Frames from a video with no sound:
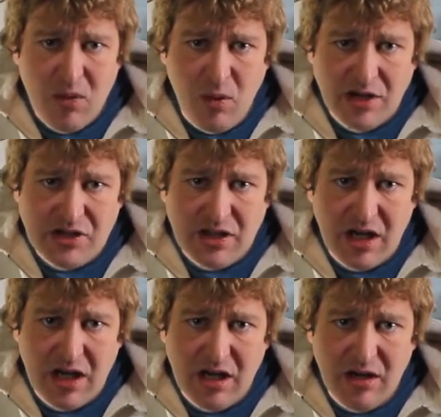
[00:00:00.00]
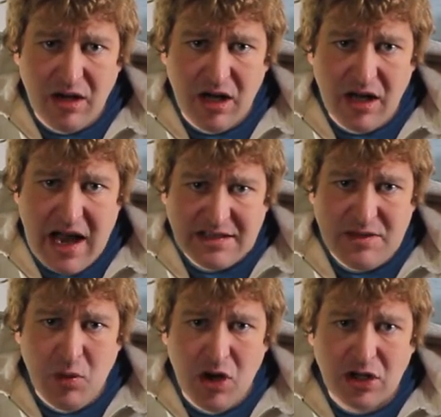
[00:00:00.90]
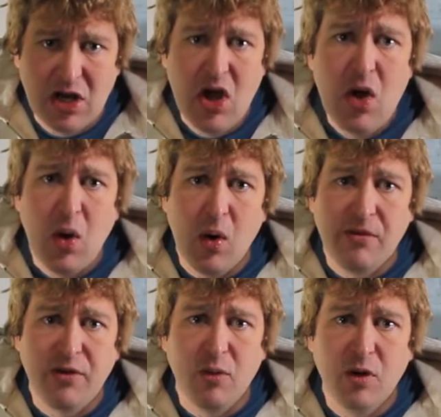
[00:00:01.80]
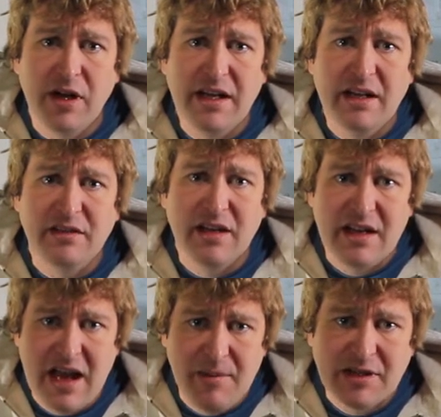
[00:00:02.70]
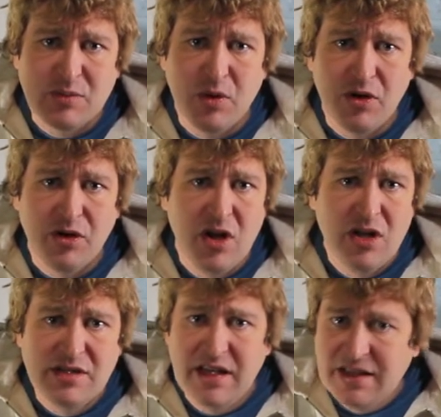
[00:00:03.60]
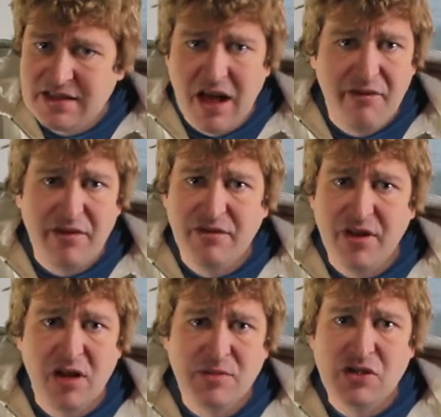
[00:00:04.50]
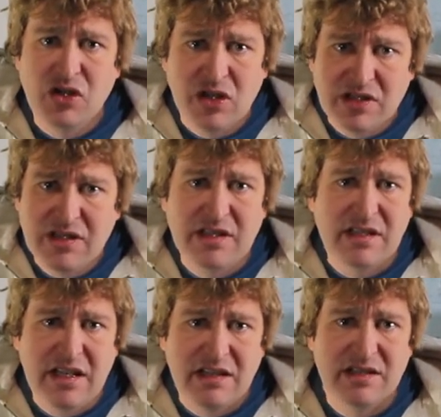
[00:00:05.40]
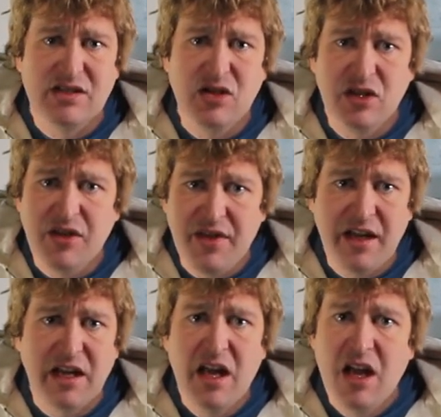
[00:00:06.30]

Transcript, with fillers: watching acting work, or if you're working at dynamics where you're seeing stuff in films and you can see scenes and you can think,